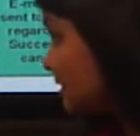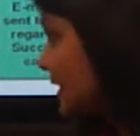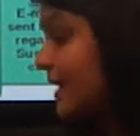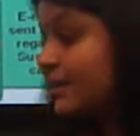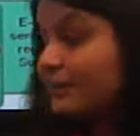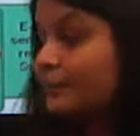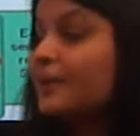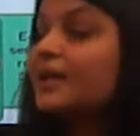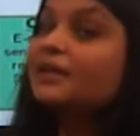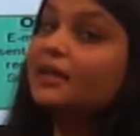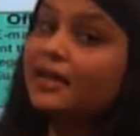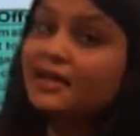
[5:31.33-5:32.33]
can make
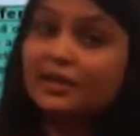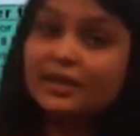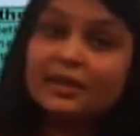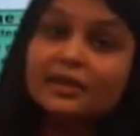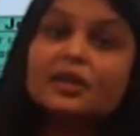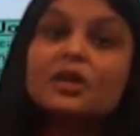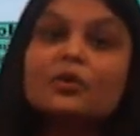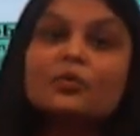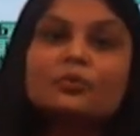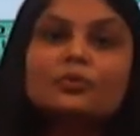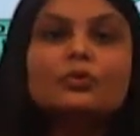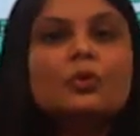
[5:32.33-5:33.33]
the candidate
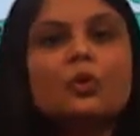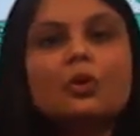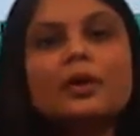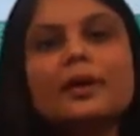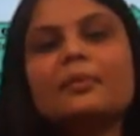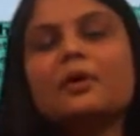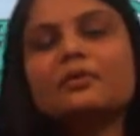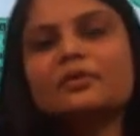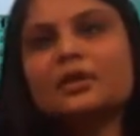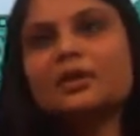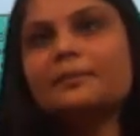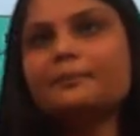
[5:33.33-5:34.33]
know about
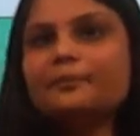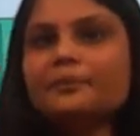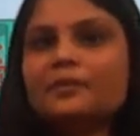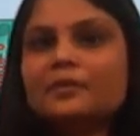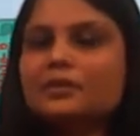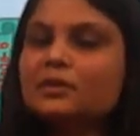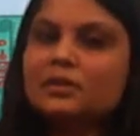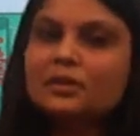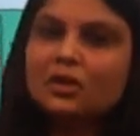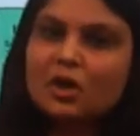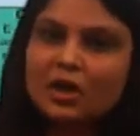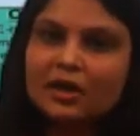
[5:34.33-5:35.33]
the
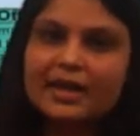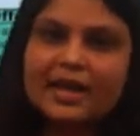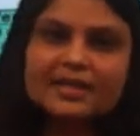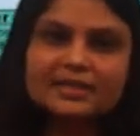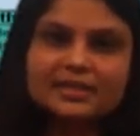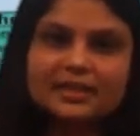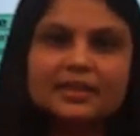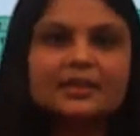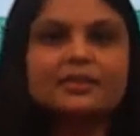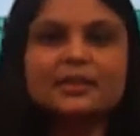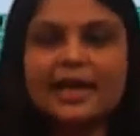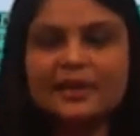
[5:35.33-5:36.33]
organization,
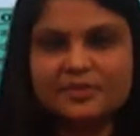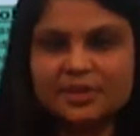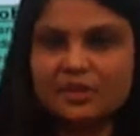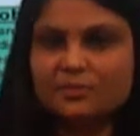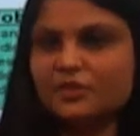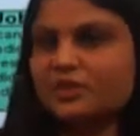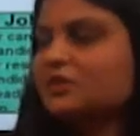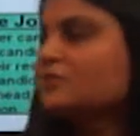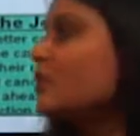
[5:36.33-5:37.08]
the aims and objective